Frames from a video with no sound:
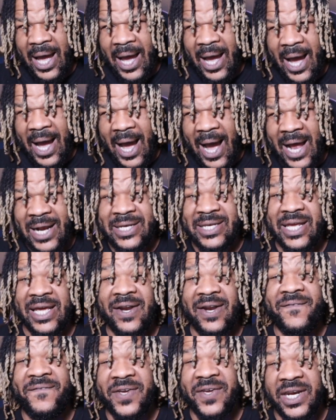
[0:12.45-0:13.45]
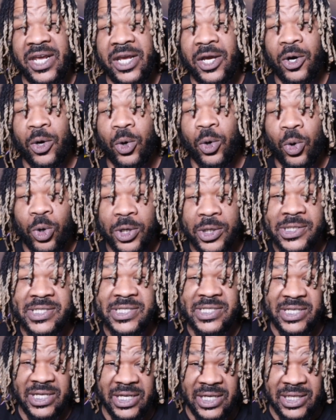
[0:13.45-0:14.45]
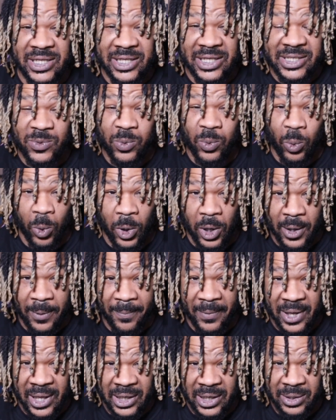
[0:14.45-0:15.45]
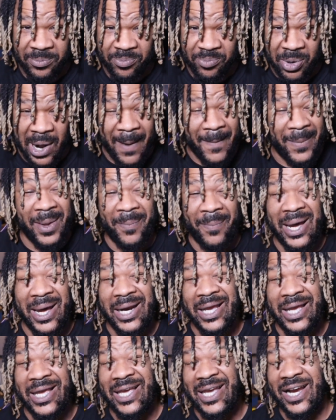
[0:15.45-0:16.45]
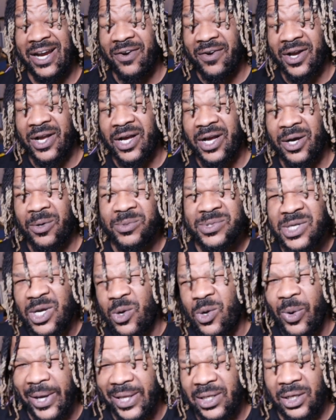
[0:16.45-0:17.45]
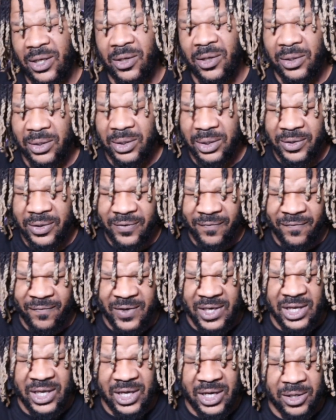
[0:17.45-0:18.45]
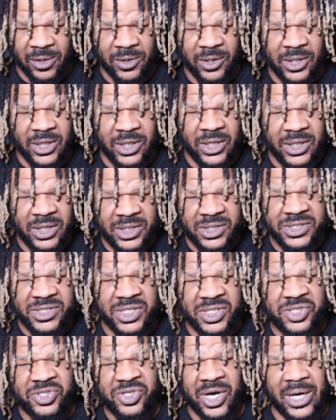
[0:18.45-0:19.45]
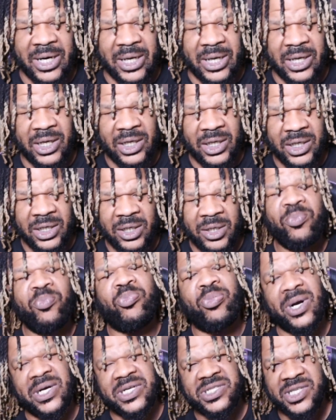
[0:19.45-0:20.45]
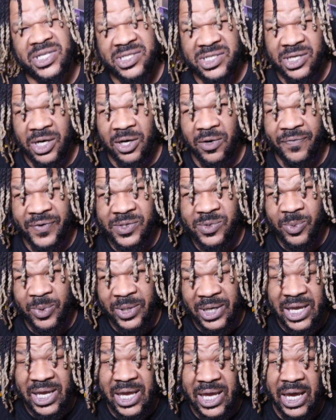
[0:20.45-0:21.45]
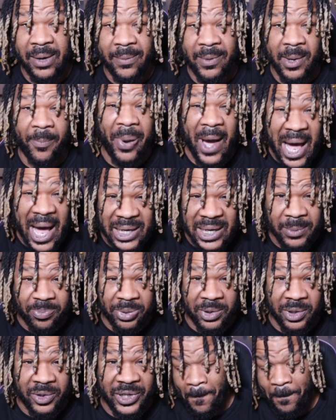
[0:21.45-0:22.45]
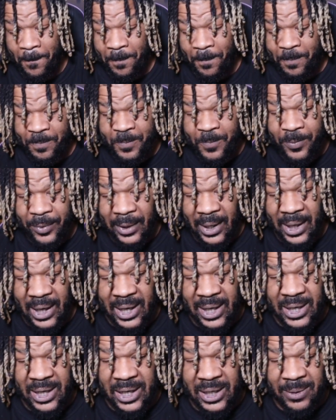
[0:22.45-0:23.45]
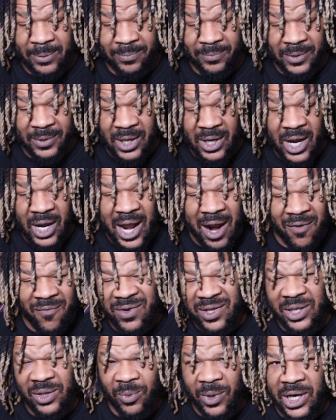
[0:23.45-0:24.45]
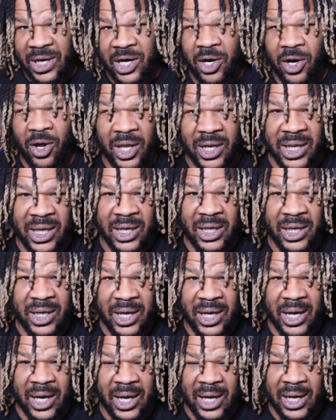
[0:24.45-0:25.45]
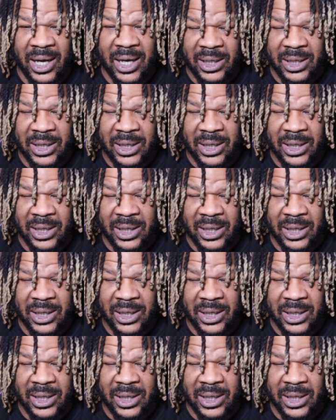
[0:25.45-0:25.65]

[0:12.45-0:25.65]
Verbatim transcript: I did a video on seedless watermelon probably about a year ago. It was a quick little video, just trying to brush the surface when it came to polyploids, and um, I really wanted all the uh,